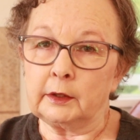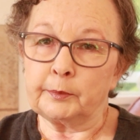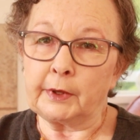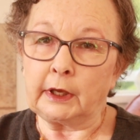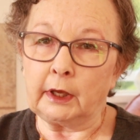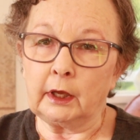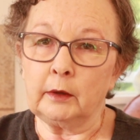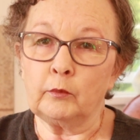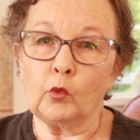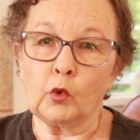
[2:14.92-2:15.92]
It
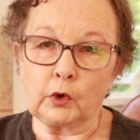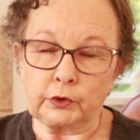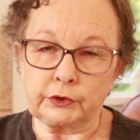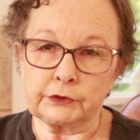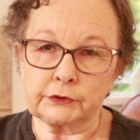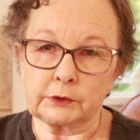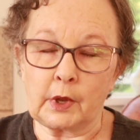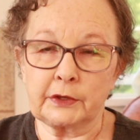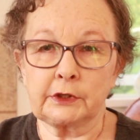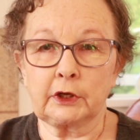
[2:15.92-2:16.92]
became worse
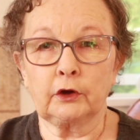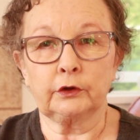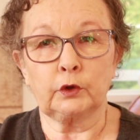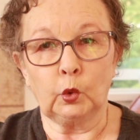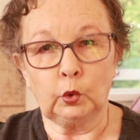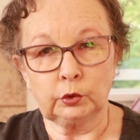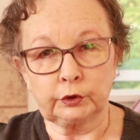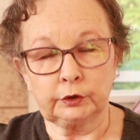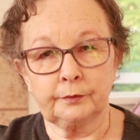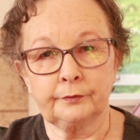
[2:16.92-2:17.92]
as I got
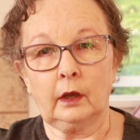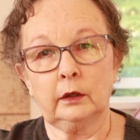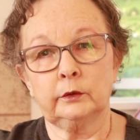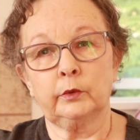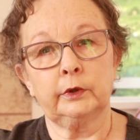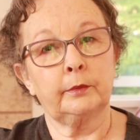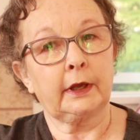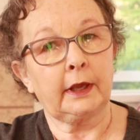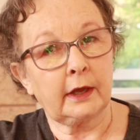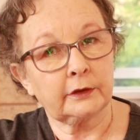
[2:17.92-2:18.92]
older, and when
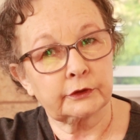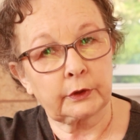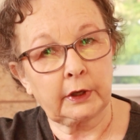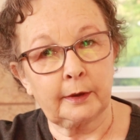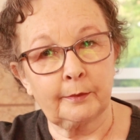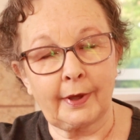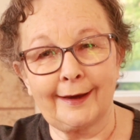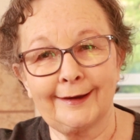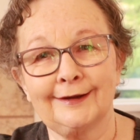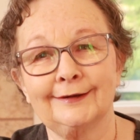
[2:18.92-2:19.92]
my cancer came
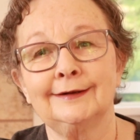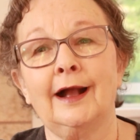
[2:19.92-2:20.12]
back,